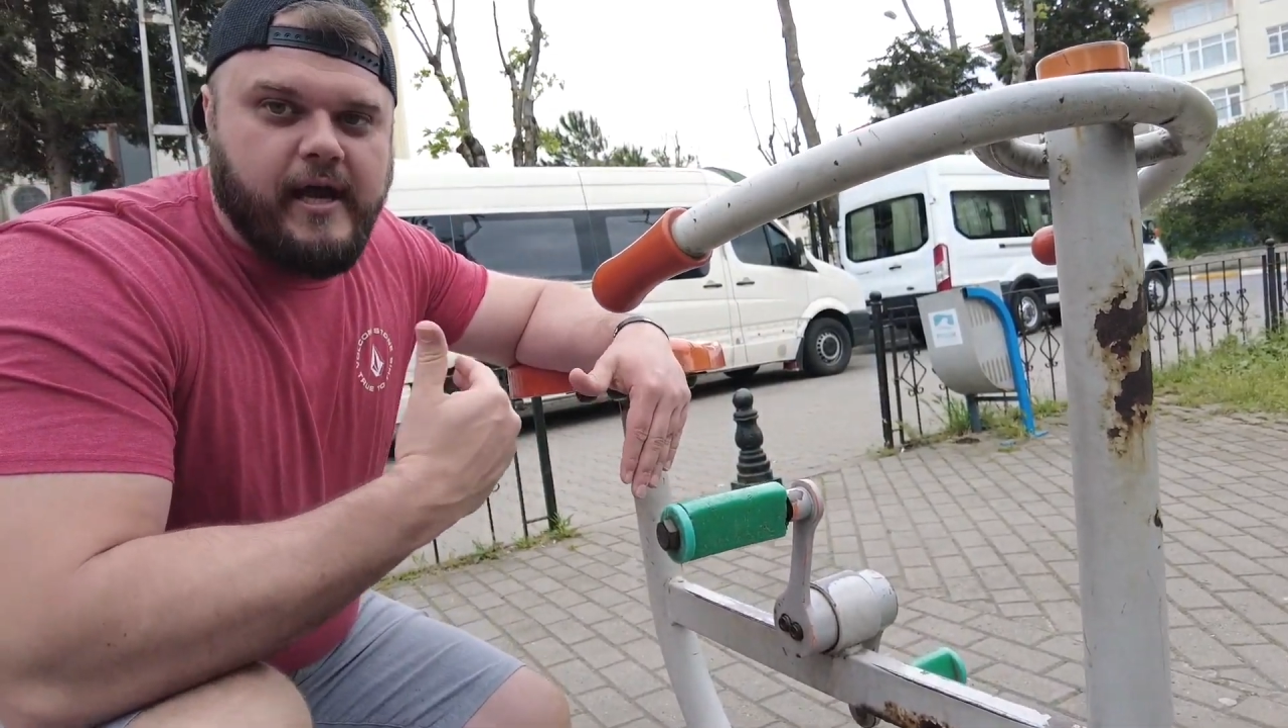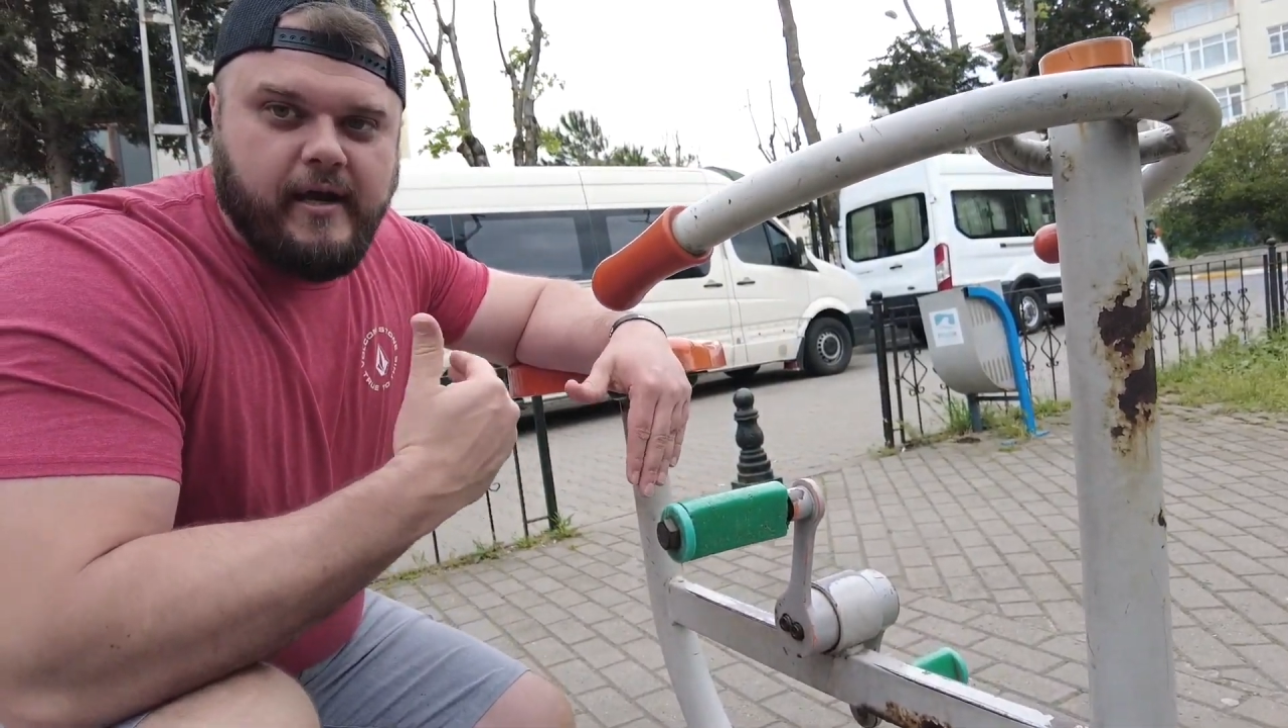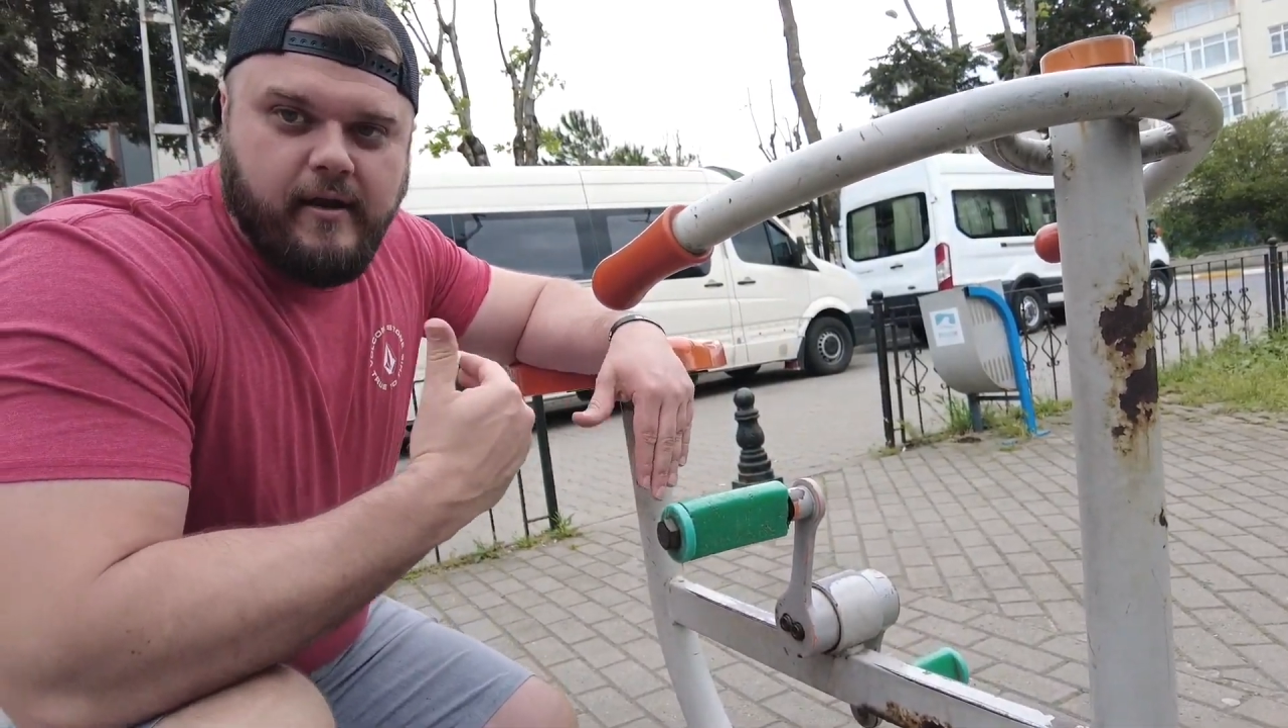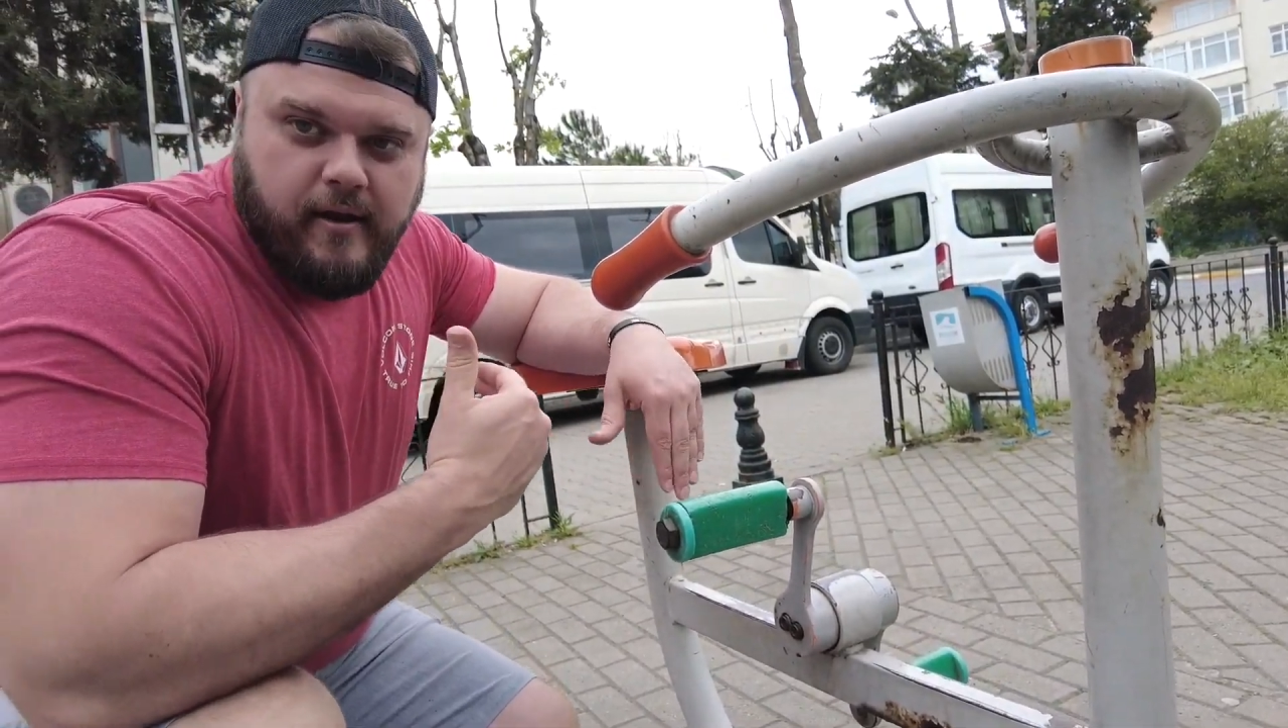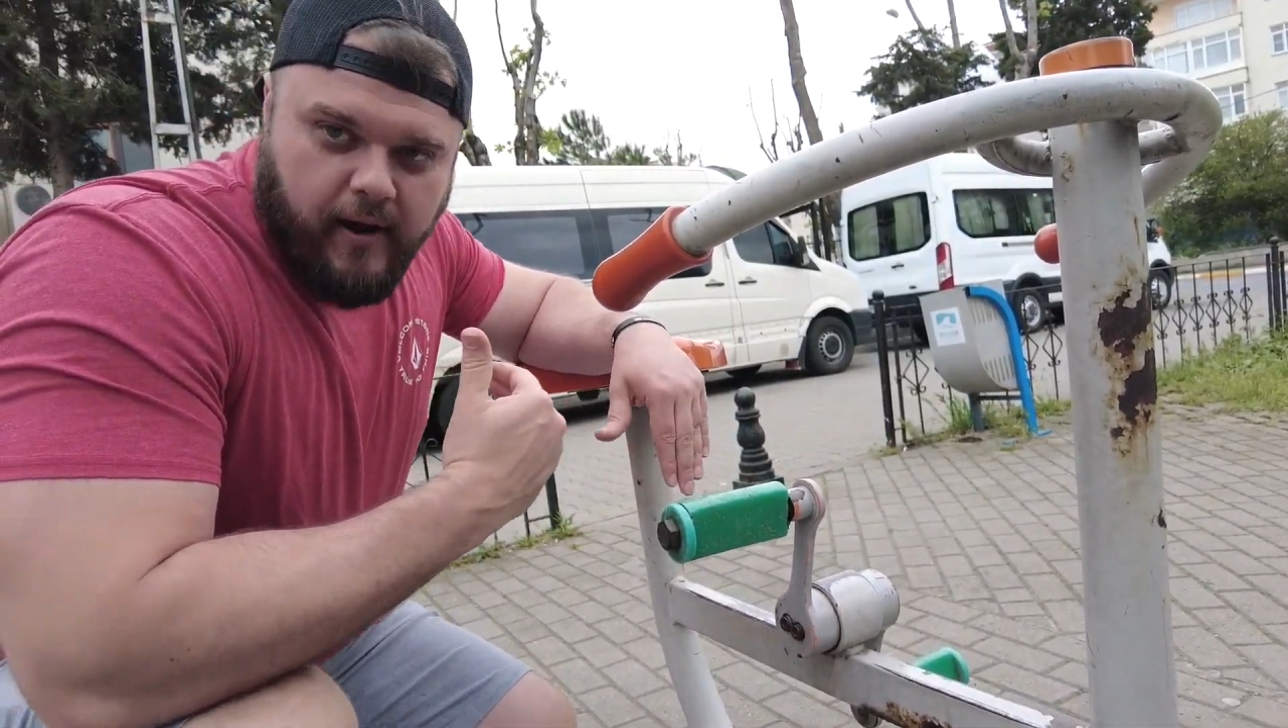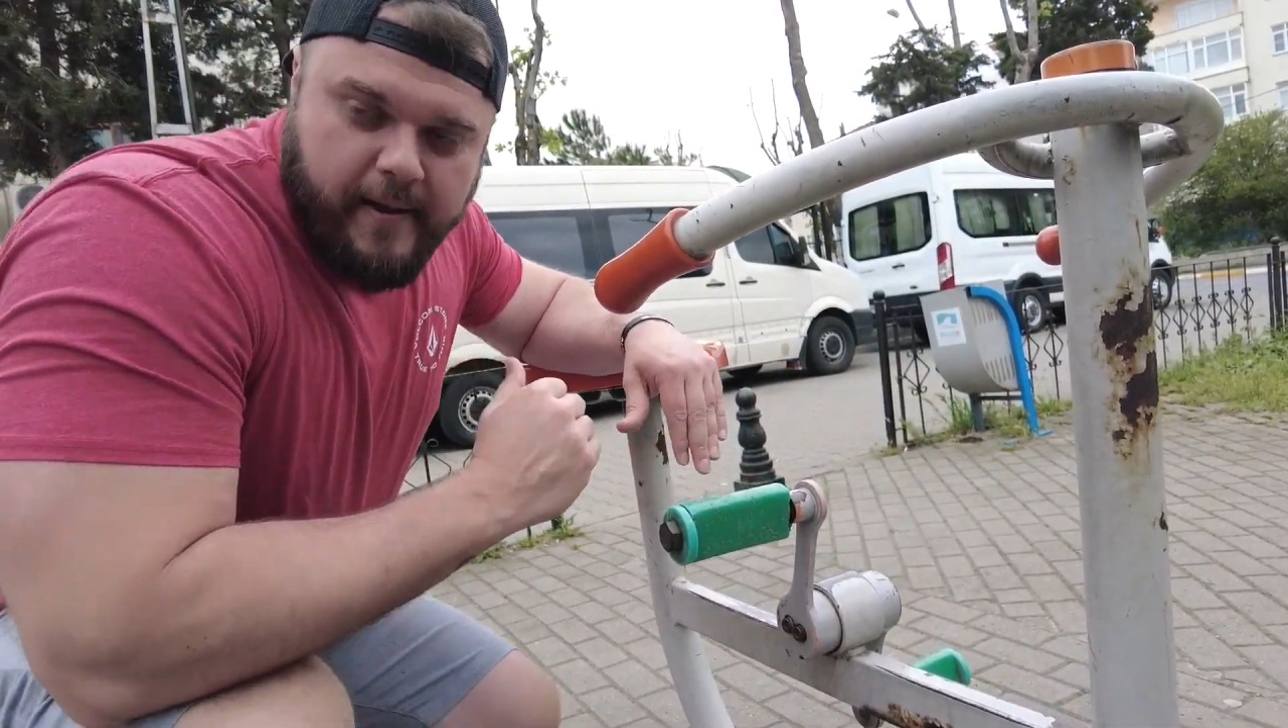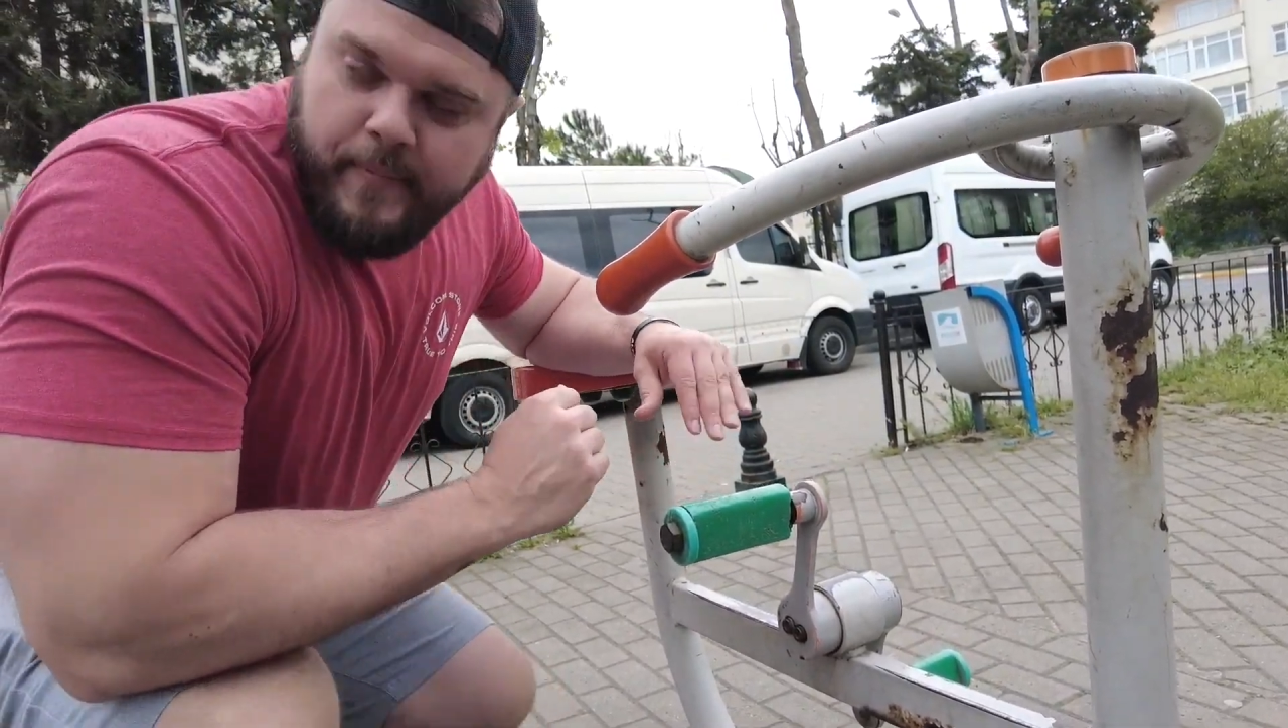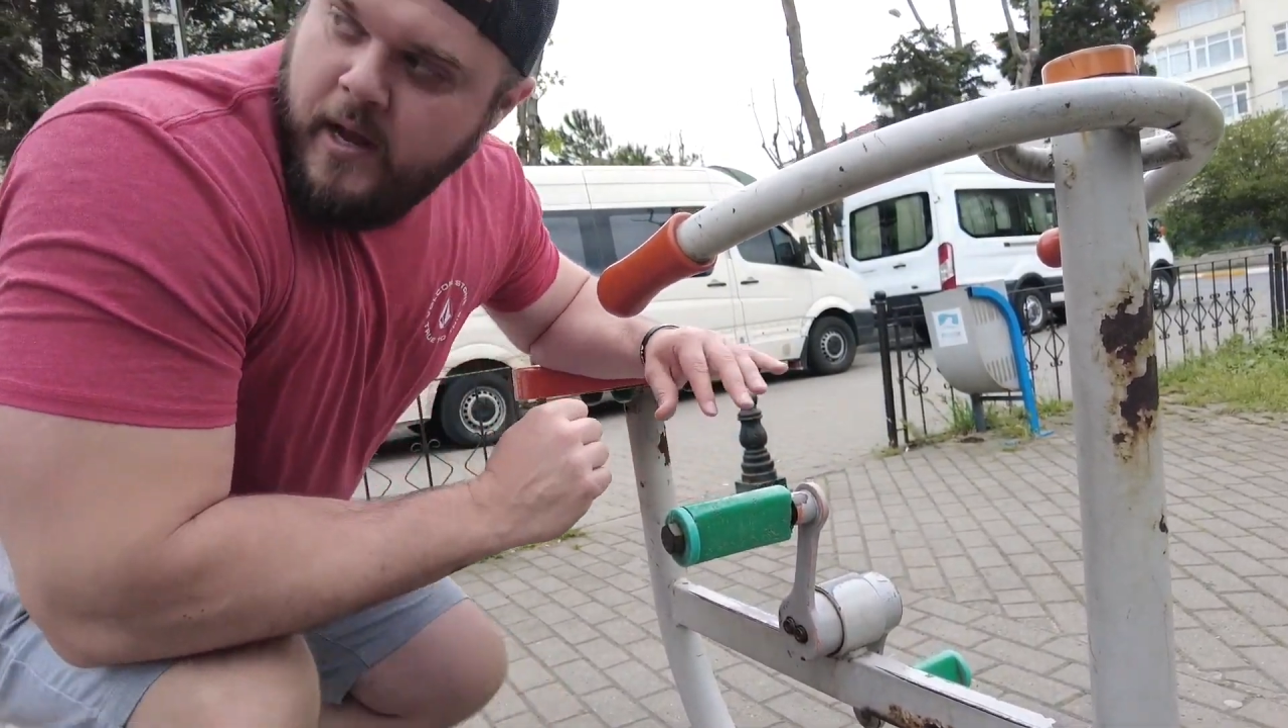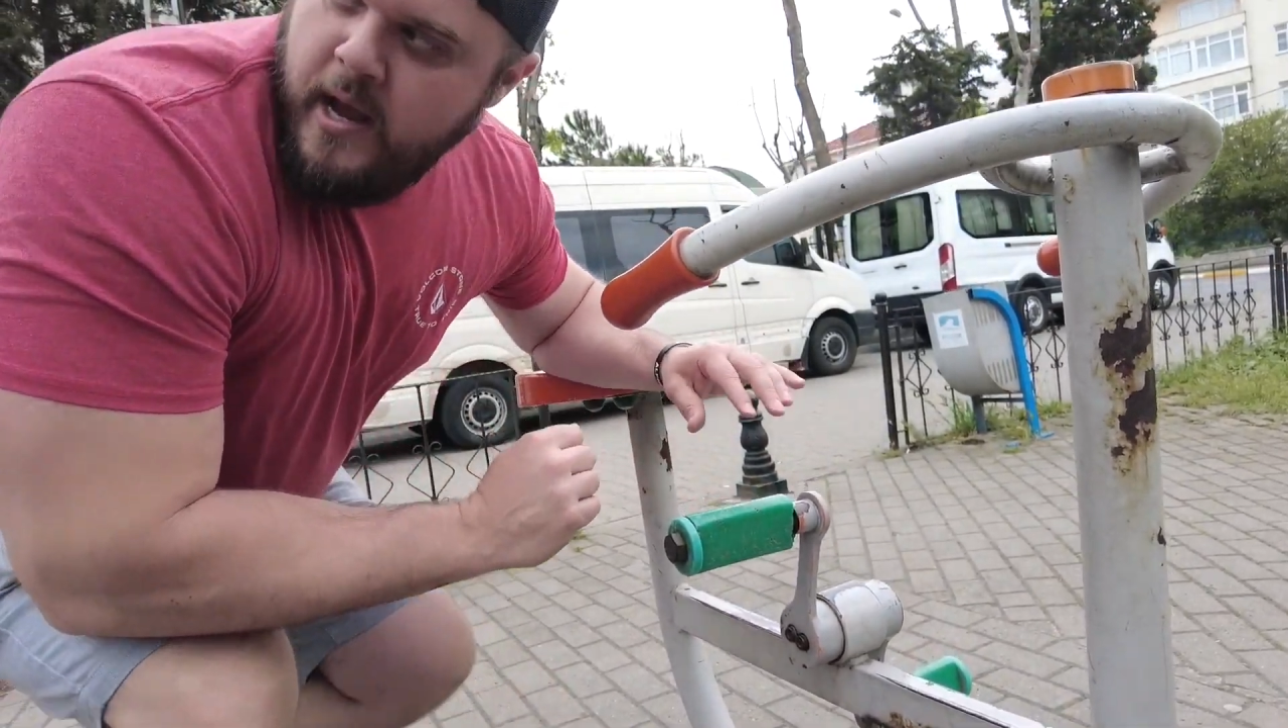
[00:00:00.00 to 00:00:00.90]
hit, right?